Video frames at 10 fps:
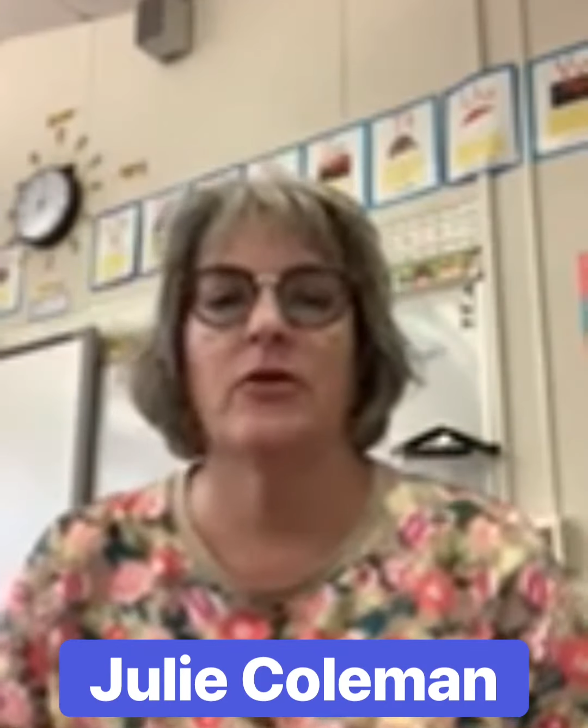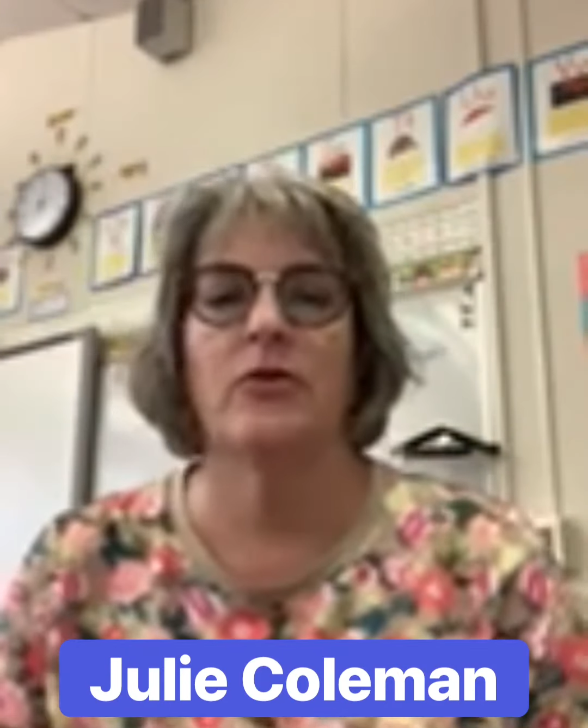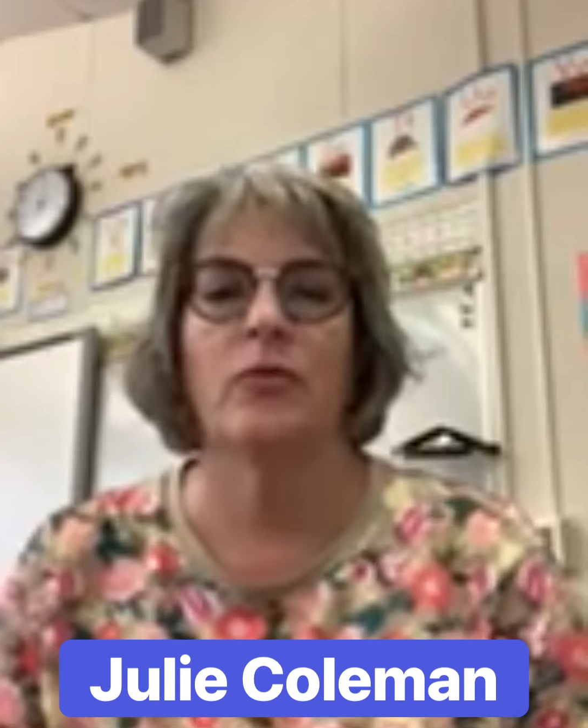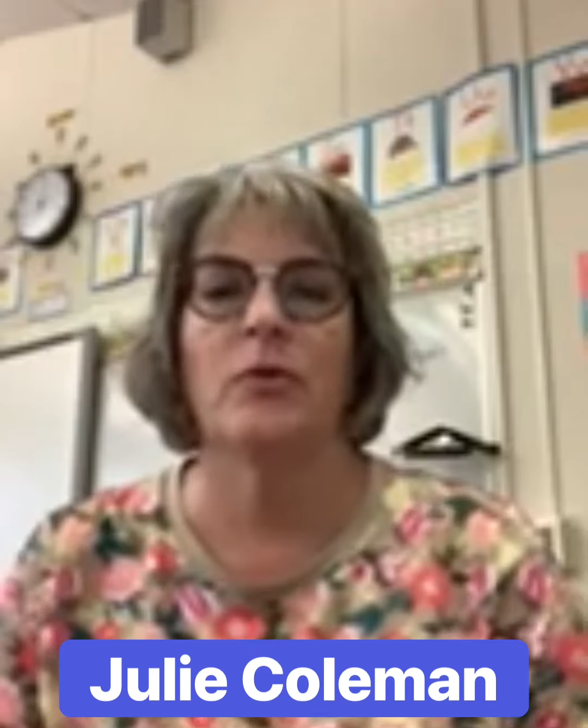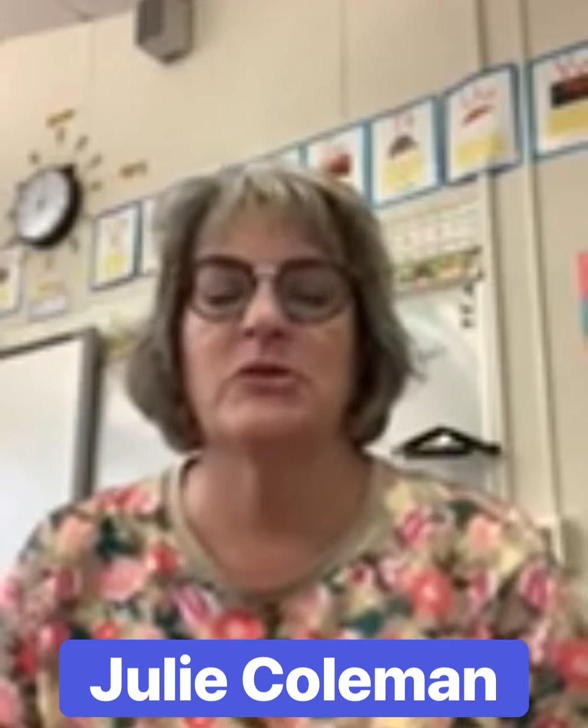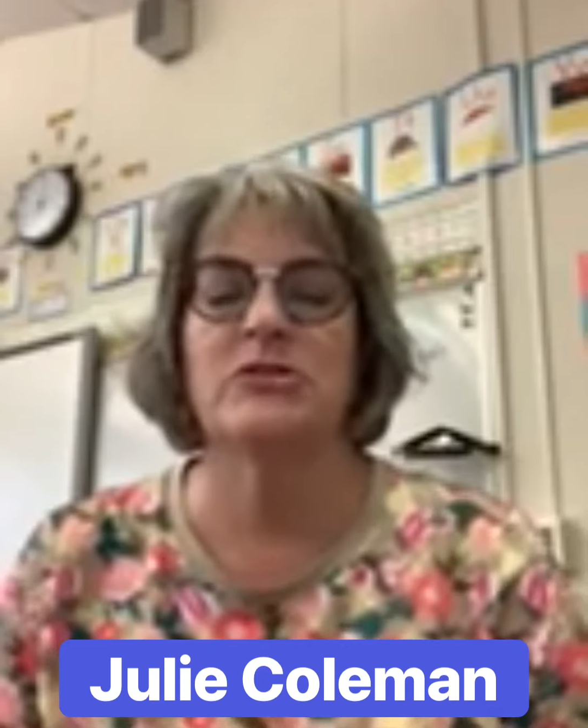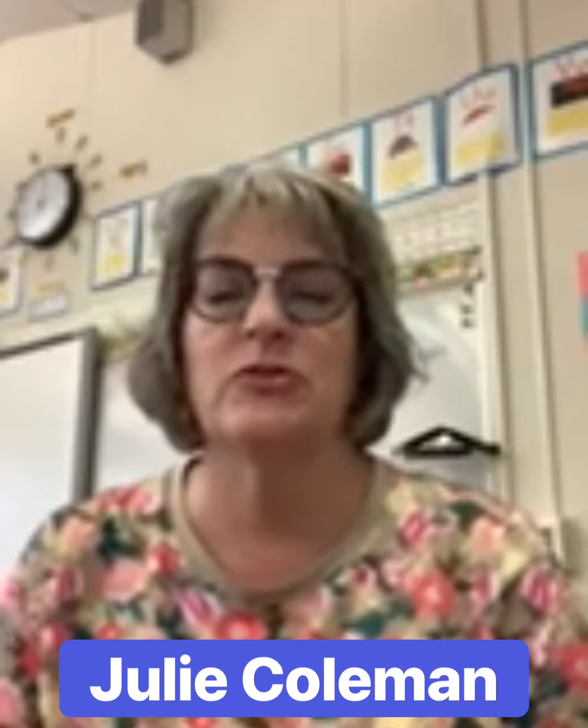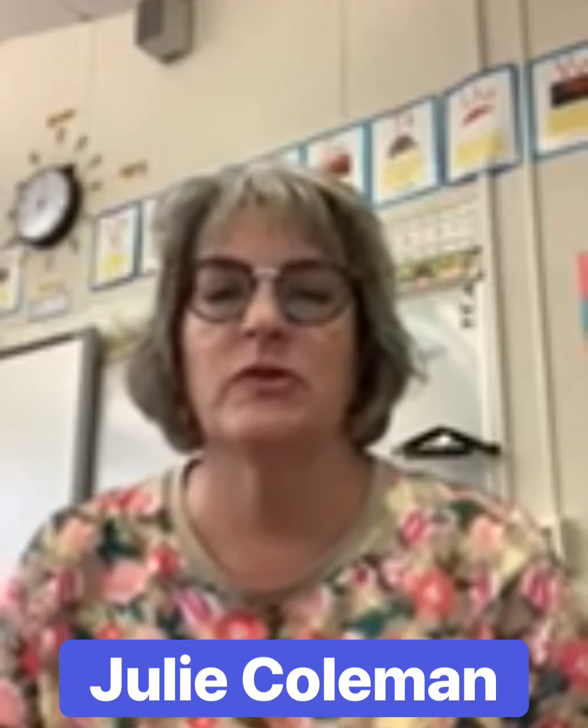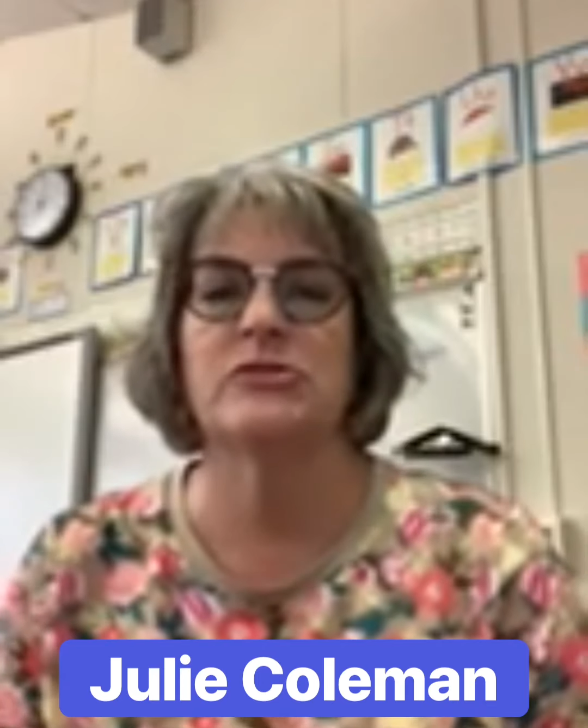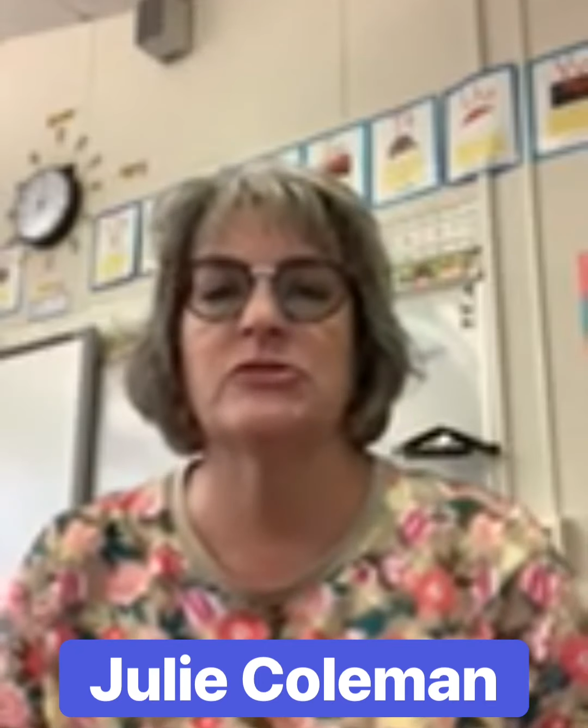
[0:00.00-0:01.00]
We miss you at
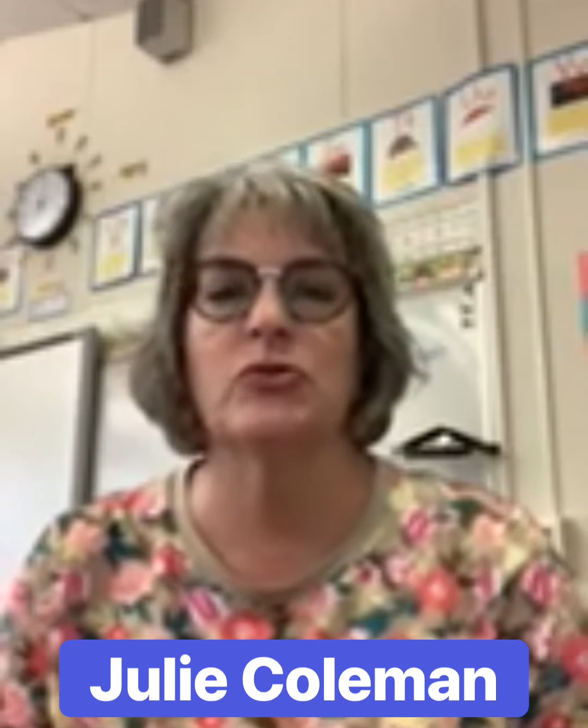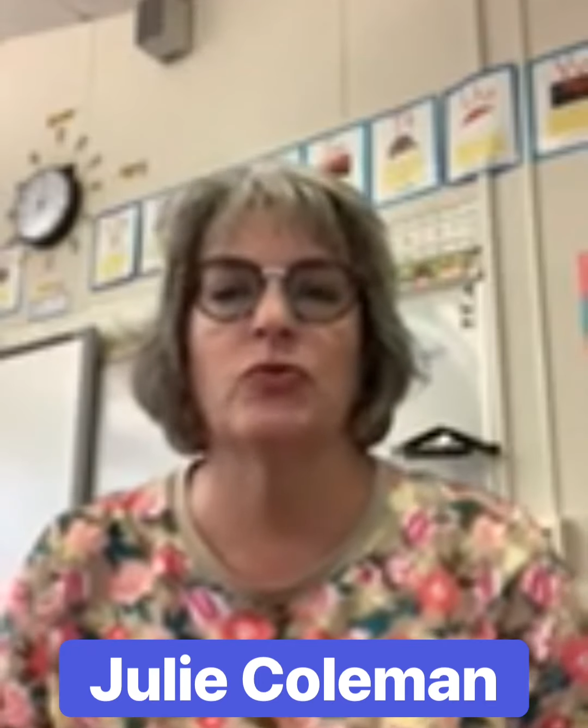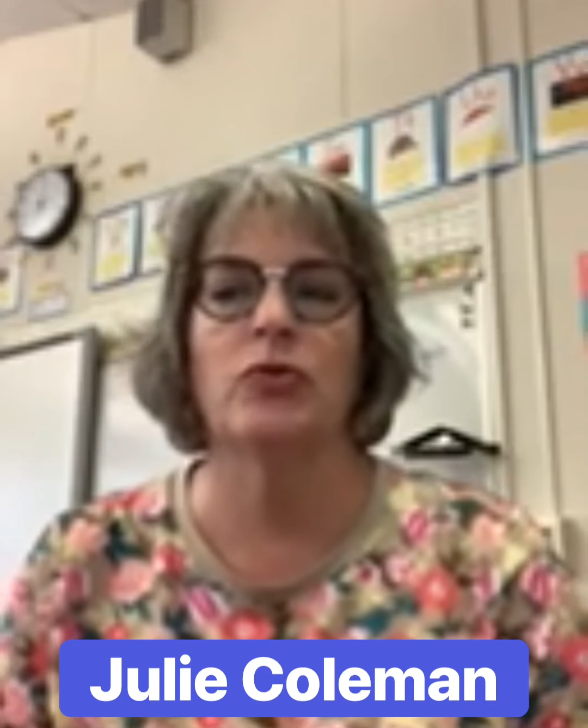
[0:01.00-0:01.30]
school,